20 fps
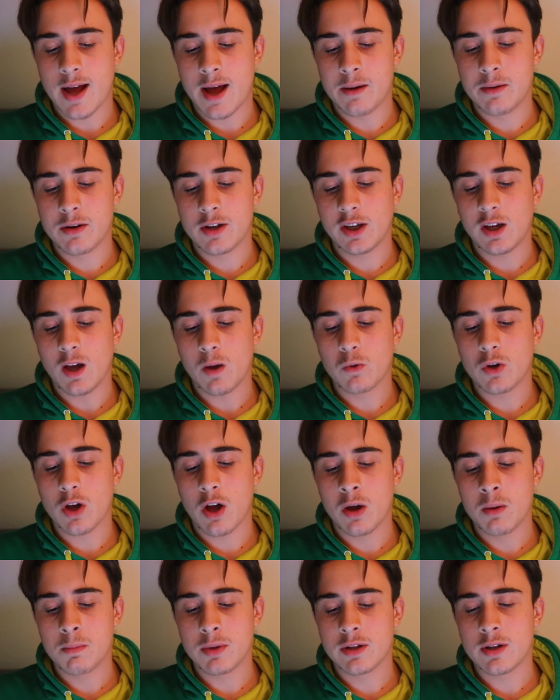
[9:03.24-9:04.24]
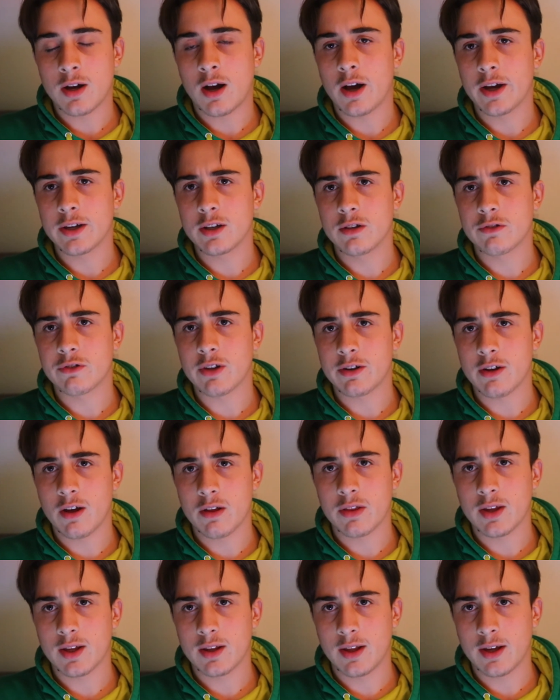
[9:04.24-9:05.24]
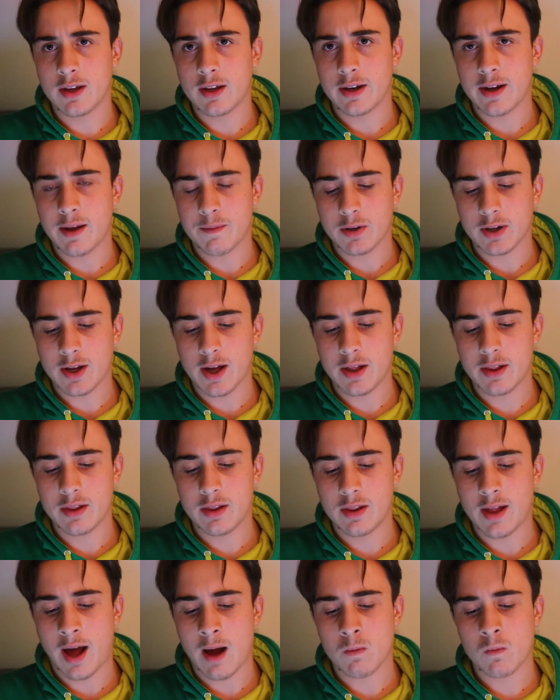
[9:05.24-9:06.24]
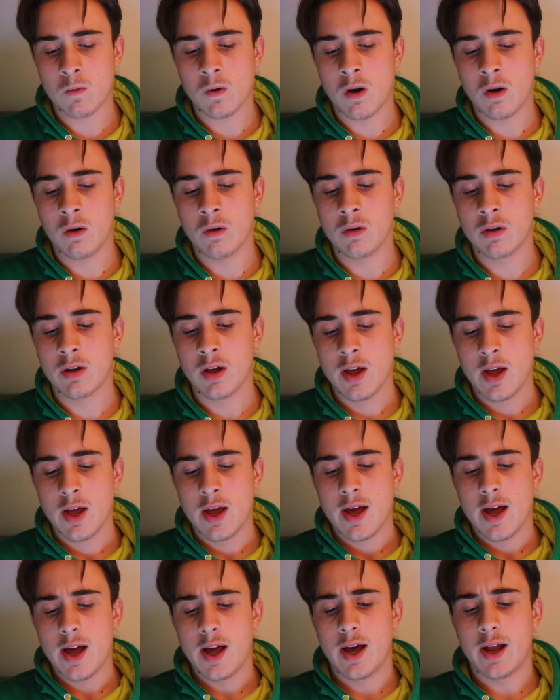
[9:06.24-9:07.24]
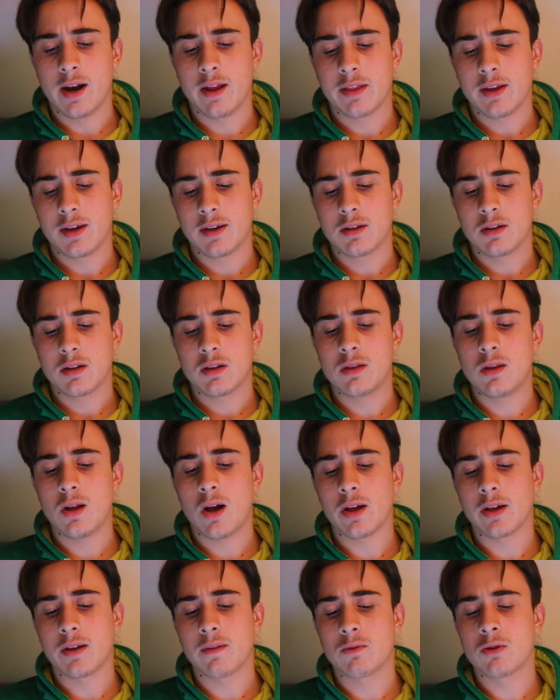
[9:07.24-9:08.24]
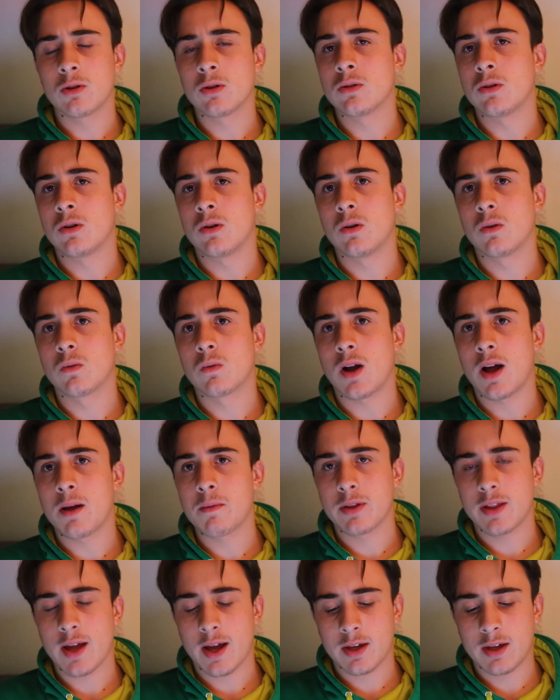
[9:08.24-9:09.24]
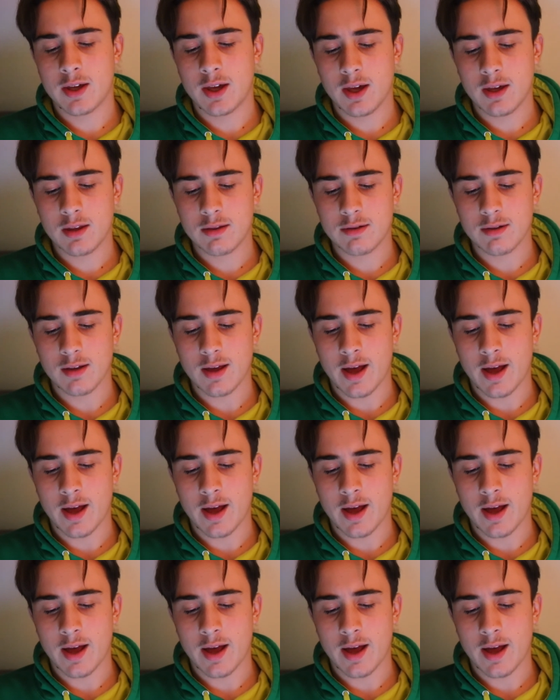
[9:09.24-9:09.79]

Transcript: and the Yokohama tyres, I don't think they could ever get that wrong, and I think Nike have done alright with that kit.